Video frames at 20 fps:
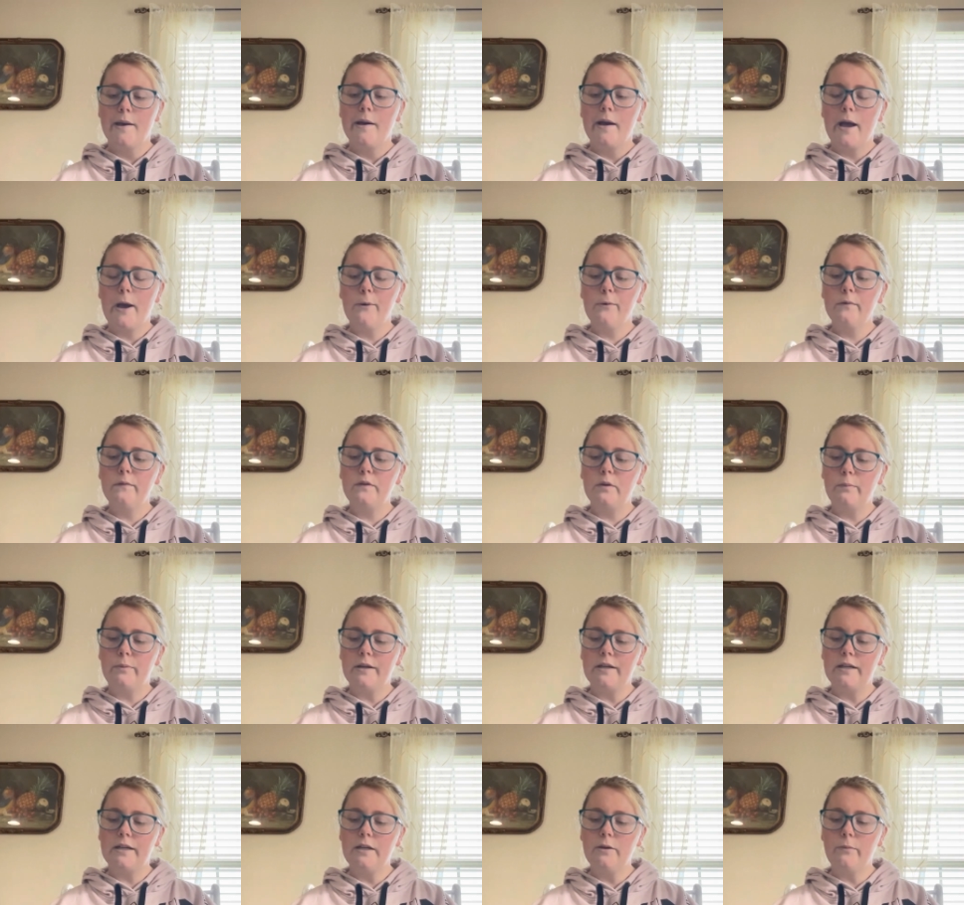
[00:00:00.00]
How have you
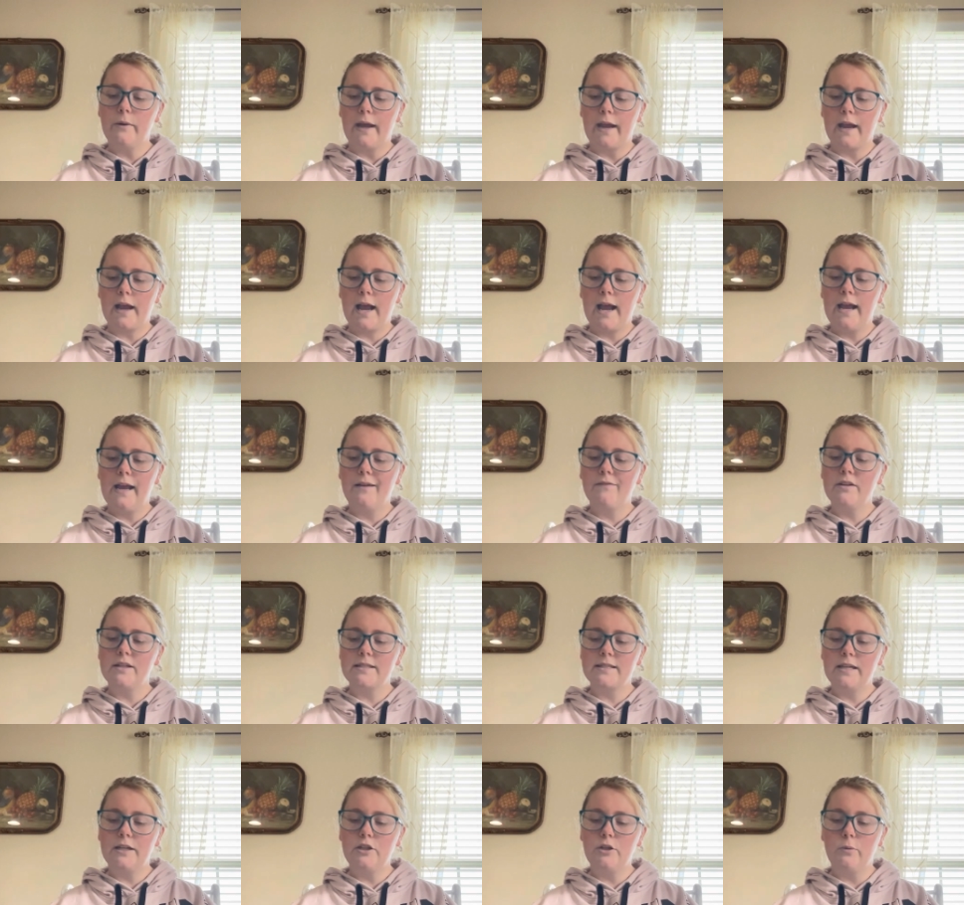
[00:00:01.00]
been anyway? I haven't
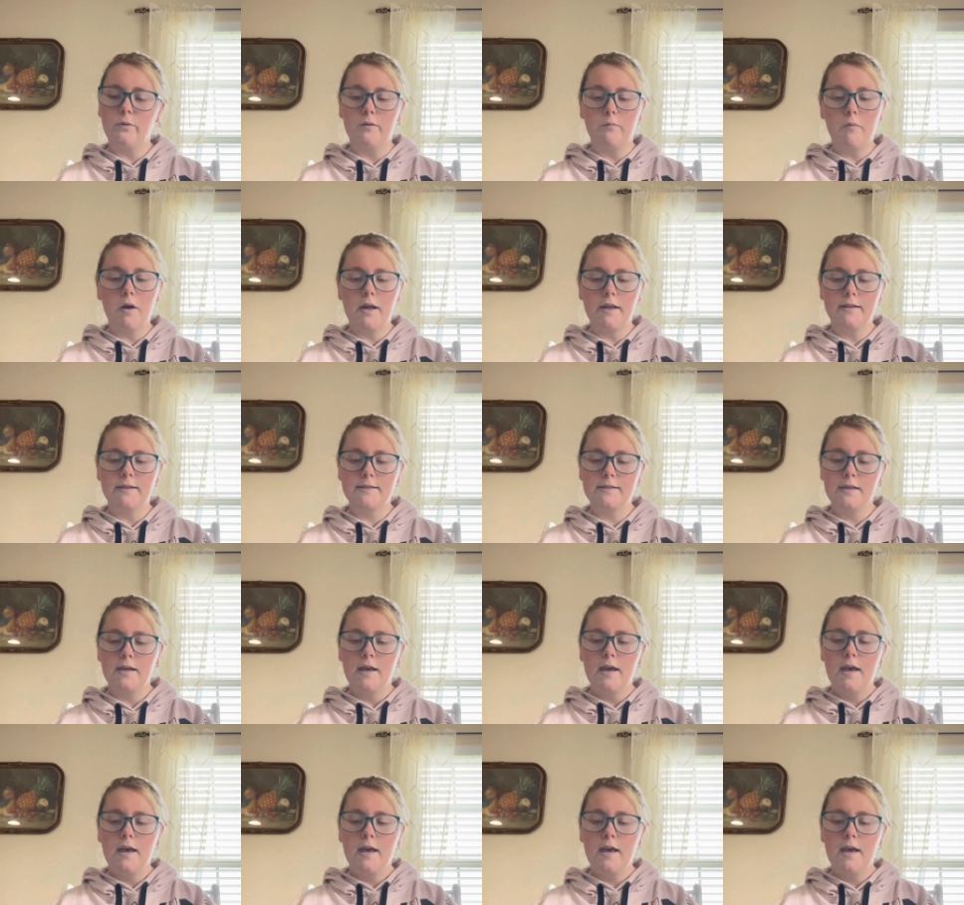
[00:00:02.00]
seen you in months.